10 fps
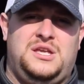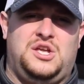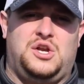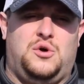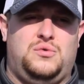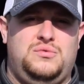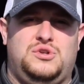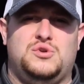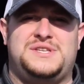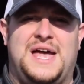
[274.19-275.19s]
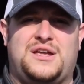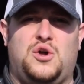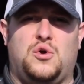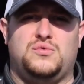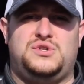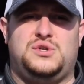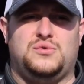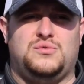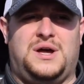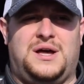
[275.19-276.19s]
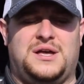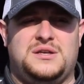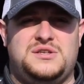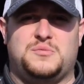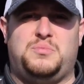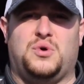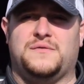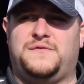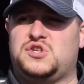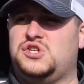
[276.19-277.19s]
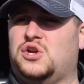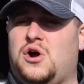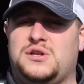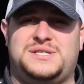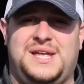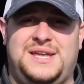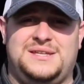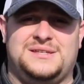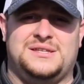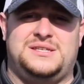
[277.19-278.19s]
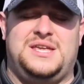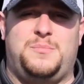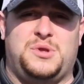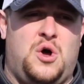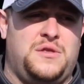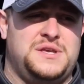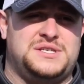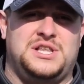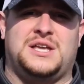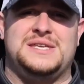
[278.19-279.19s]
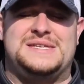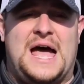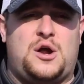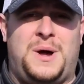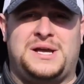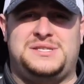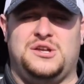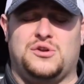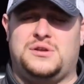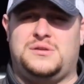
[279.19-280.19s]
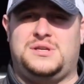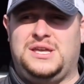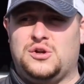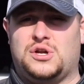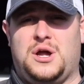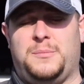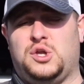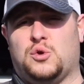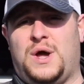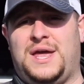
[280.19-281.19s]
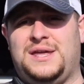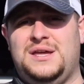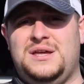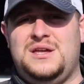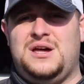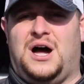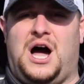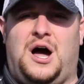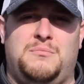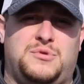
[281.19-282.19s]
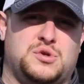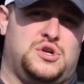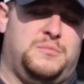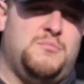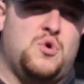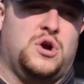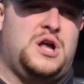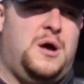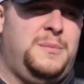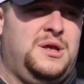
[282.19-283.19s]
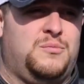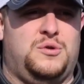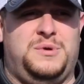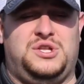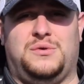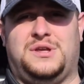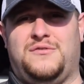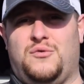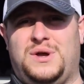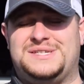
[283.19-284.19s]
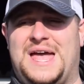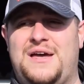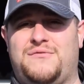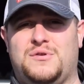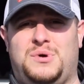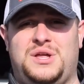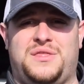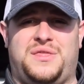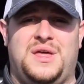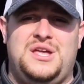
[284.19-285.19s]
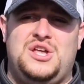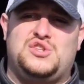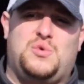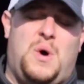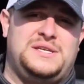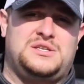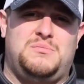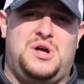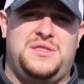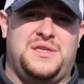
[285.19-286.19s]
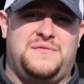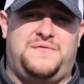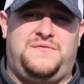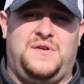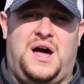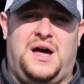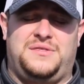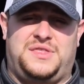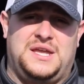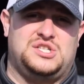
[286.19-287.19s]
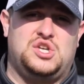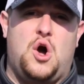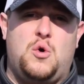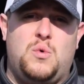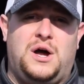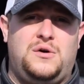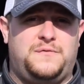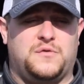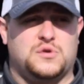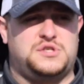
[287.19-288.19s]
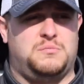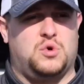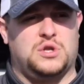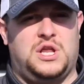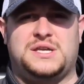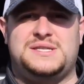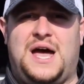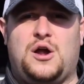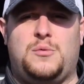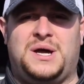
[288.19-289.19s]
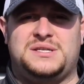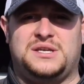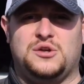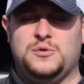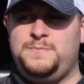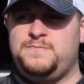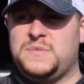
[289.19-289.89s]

you know, use that code to uh, support Fishing the Garden State and keeping all this lucky tackle box deer gear coming your way. Um, there's going to be more coming. I'm going to be doing giveaways every month, twice a month if uh, things go well for some more lucky tackle box gear.